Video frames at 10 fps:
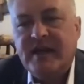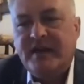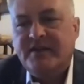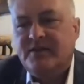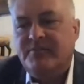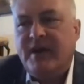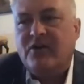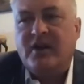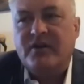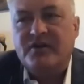is to
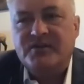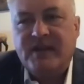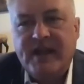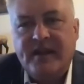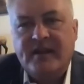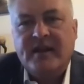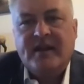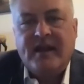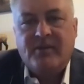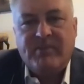better understand
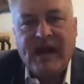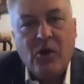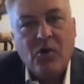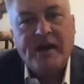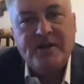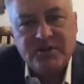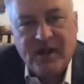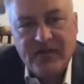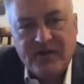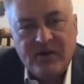and empower each
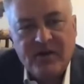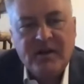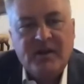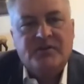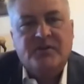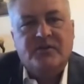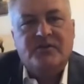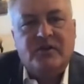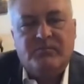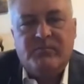other
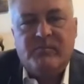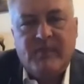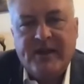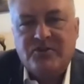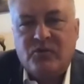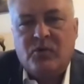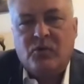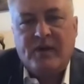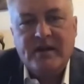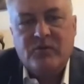to make sure that
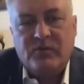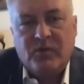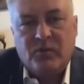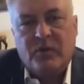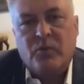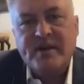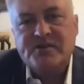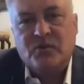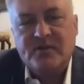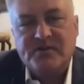we're
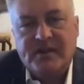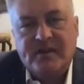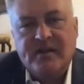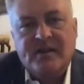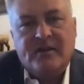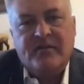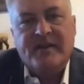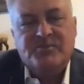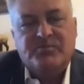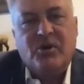resourcing
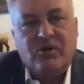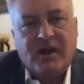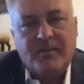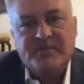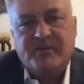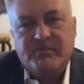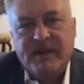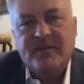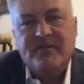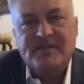these programs that
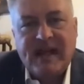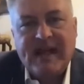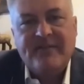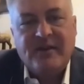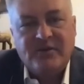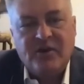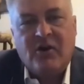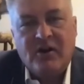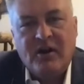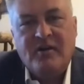many of us have and
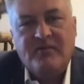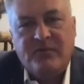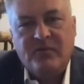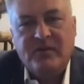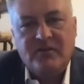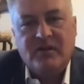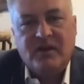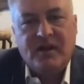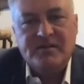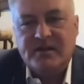are not fully
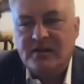utilizing.